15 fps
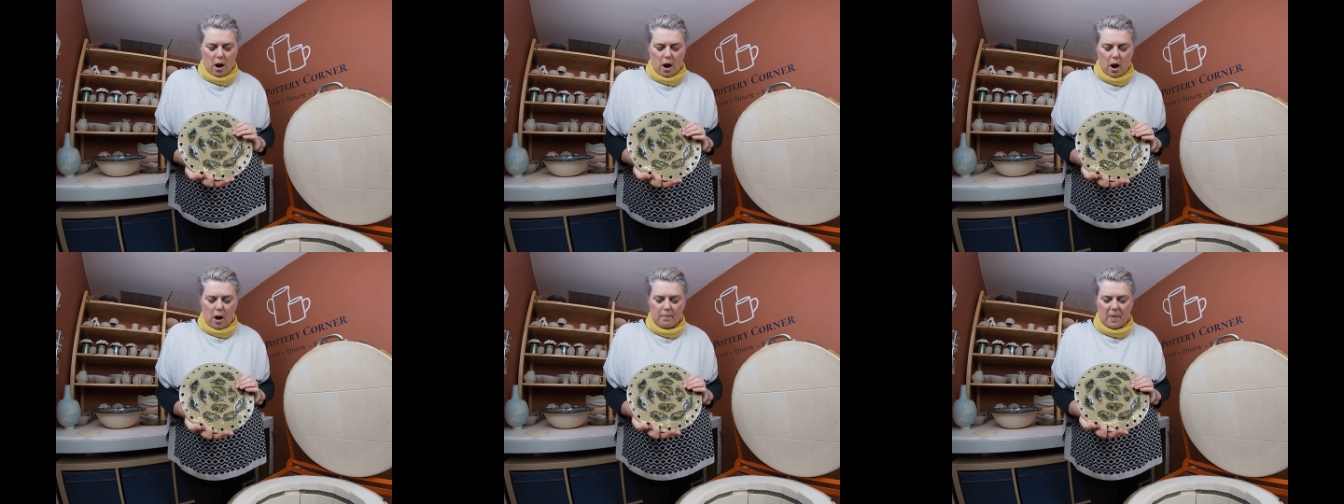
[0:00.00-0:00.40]

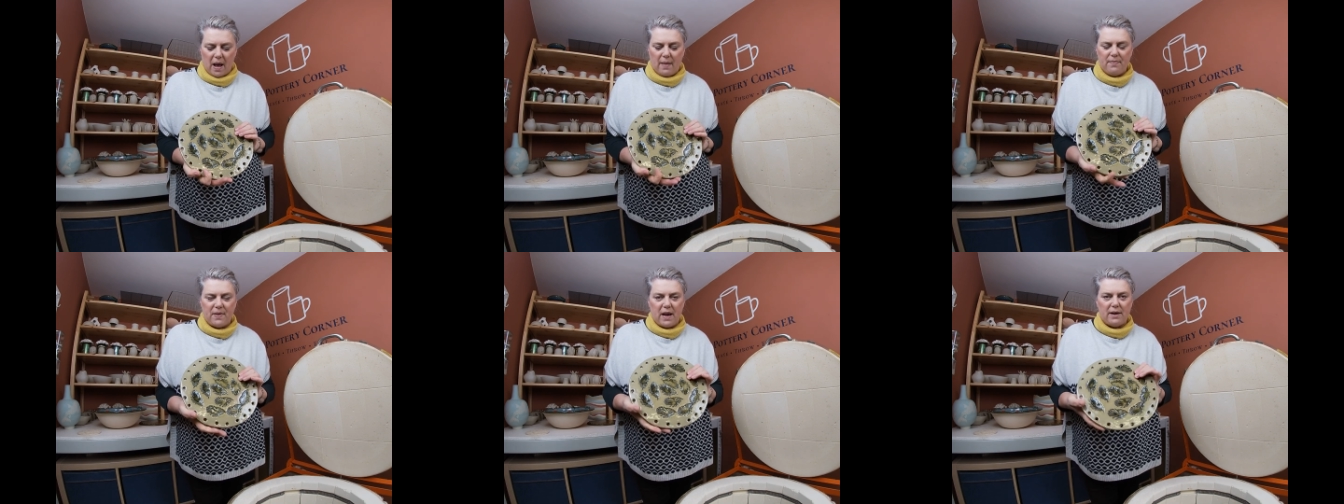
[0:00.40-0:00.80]

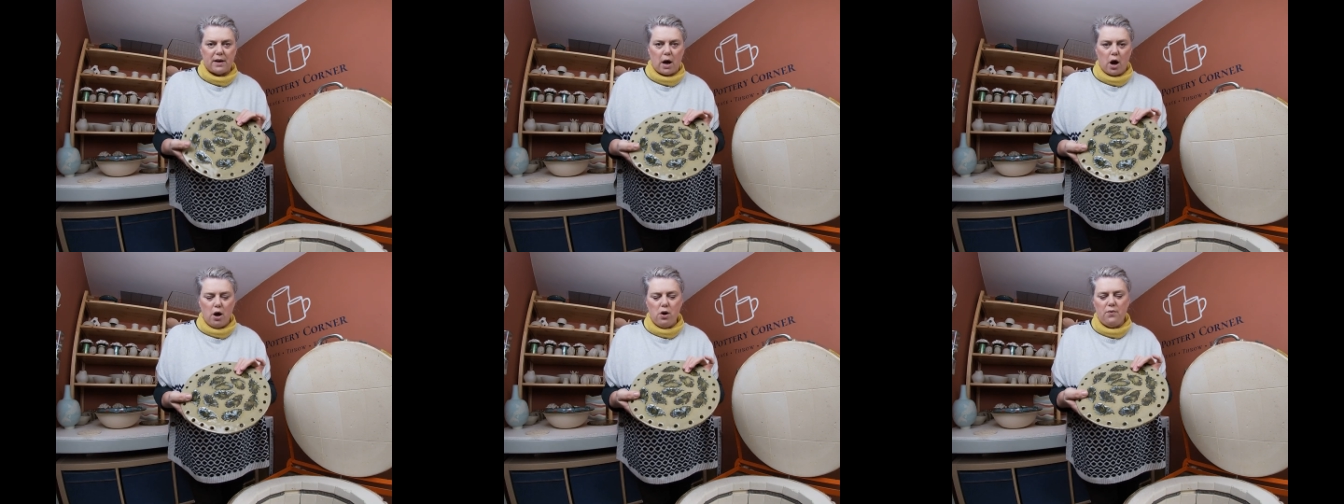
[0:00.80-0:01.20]
And
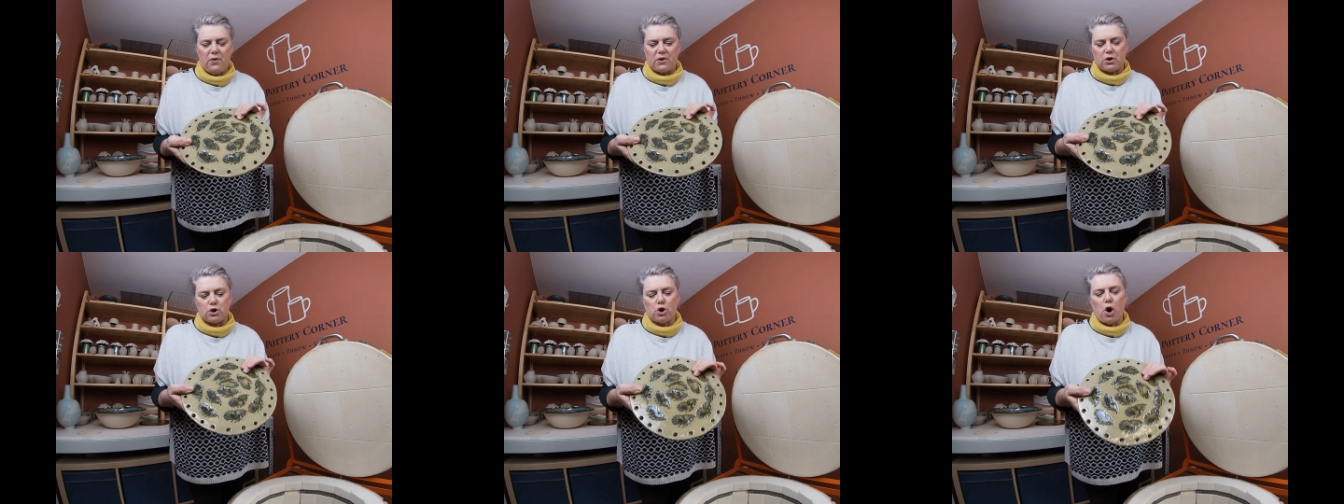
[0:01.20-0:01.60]
then
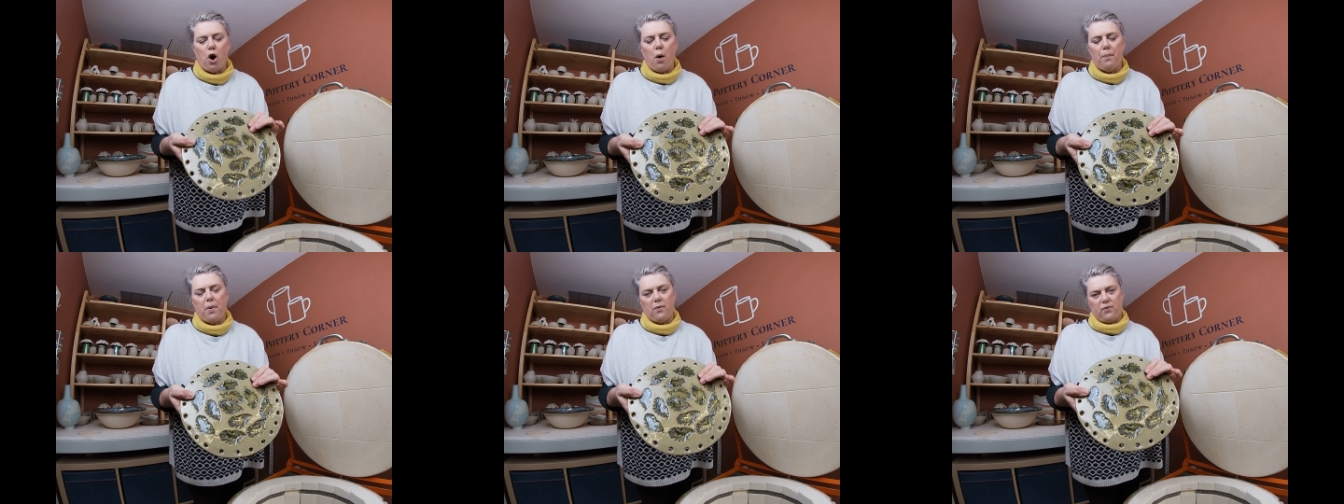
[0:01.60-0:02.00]
over the
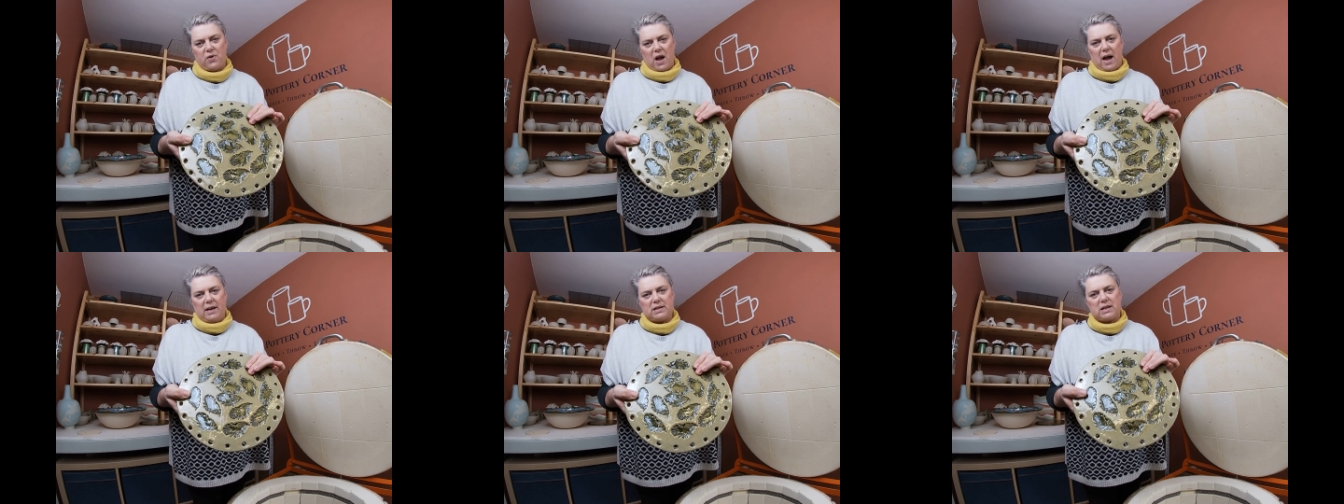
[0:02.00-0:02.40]
top of
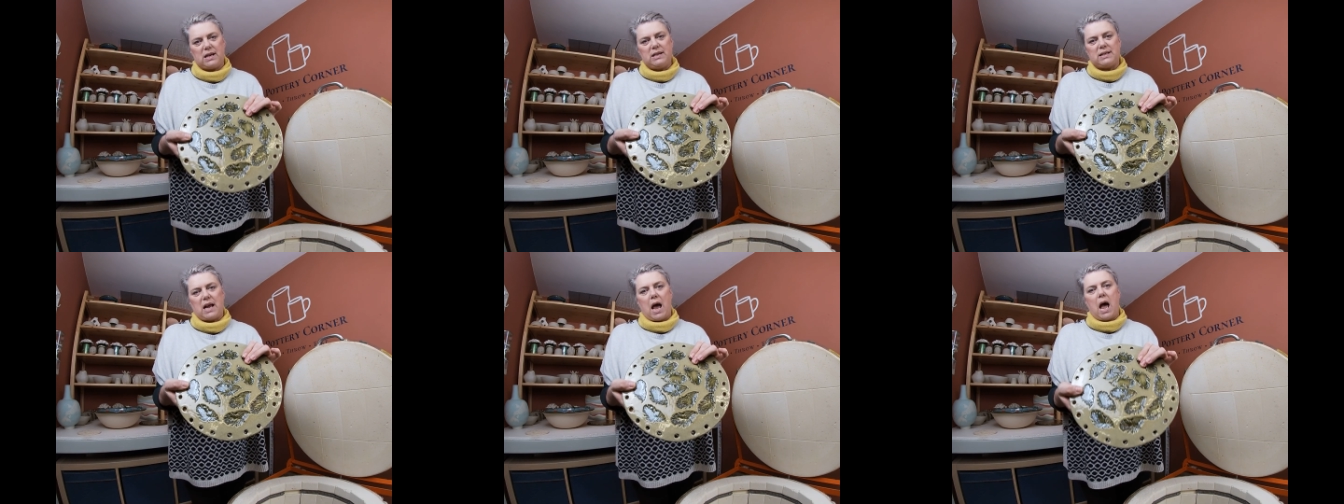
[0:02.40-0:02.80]
that
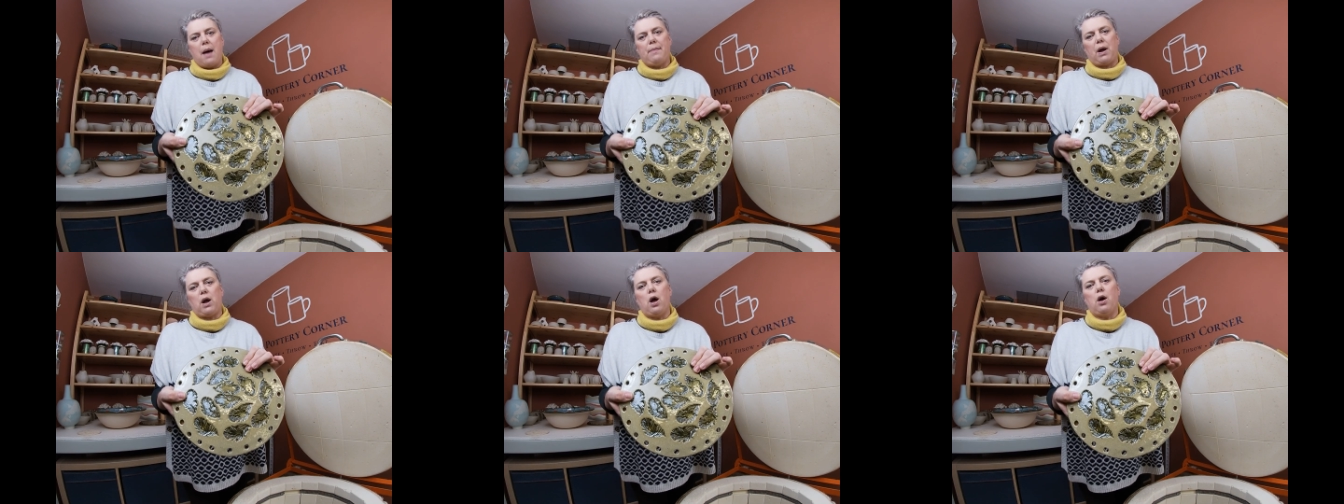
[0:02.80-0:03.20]
is
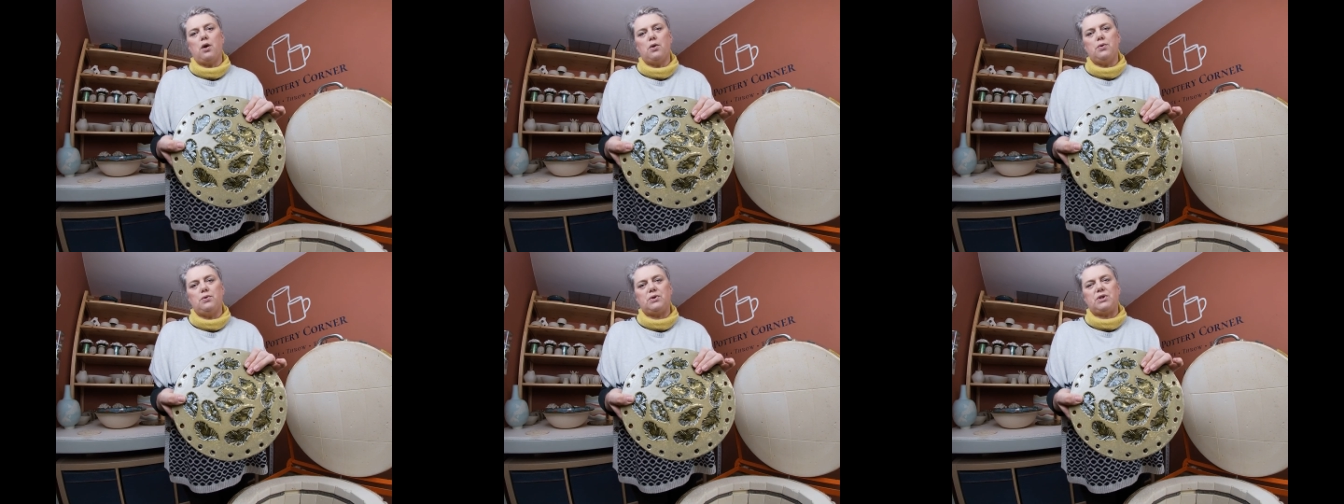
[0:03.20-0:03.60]

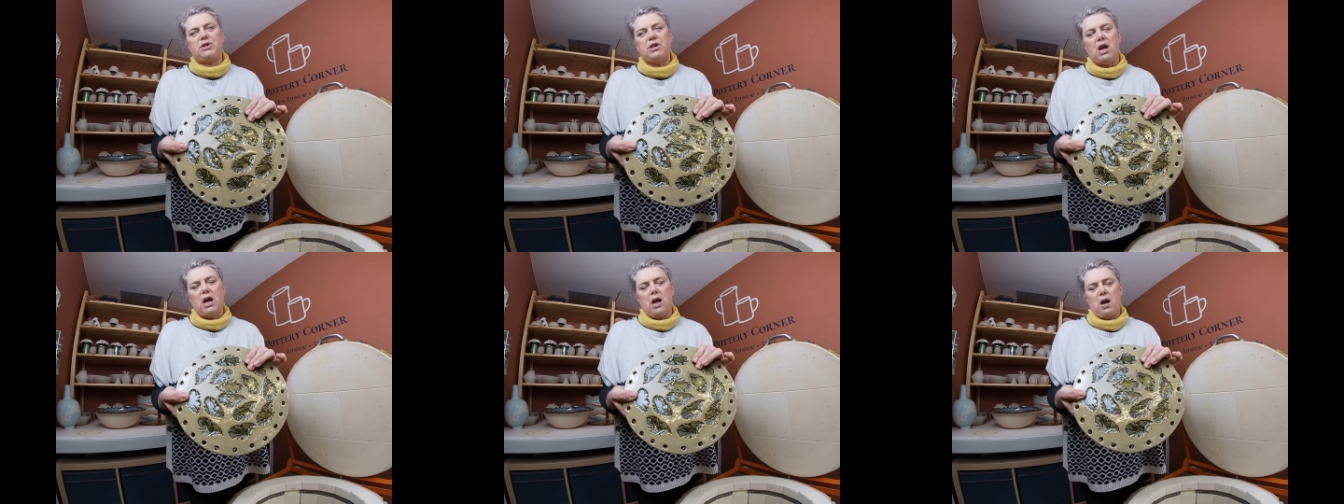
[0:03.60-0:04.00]

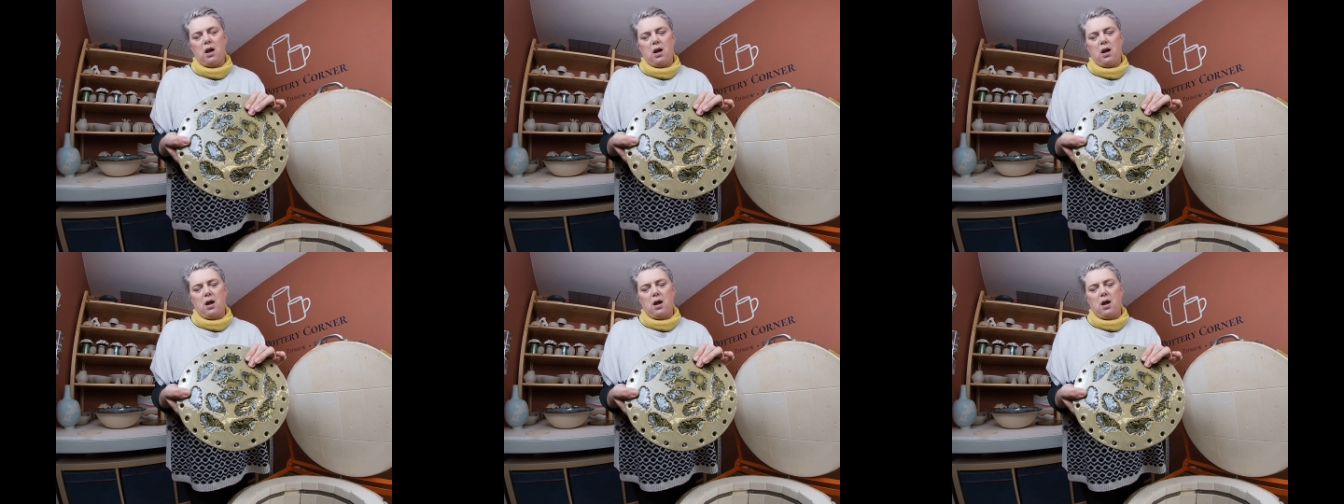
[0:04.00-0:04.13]
Amaco's